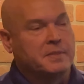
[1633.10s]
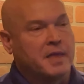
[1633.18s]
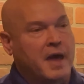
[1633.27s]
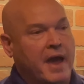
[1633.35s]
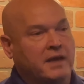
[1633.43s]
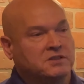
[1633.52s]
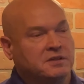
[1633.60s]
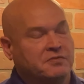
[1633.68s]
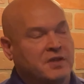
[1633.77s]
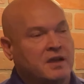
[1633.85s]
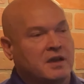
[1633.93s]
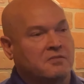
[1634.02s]
I actually
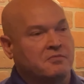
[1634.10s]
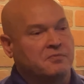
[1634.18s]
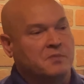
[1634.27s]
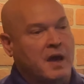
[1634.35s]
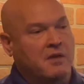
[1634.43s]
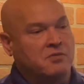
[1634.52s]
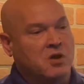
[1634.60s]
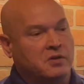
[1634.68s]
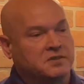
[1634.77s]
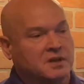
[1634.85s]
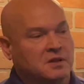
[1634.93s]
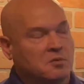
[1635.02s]
think I've I've
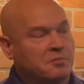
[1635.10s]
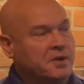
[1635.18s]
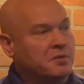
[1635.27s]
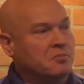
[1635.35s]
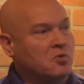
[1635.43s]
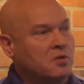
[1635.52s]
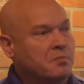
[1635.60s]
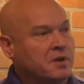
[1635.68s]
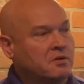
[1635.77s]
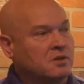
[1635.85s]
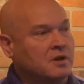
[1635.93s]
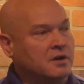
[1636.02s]
noticed a little more mental
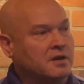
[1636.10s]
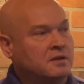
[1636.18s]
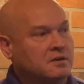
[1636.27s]
clarity.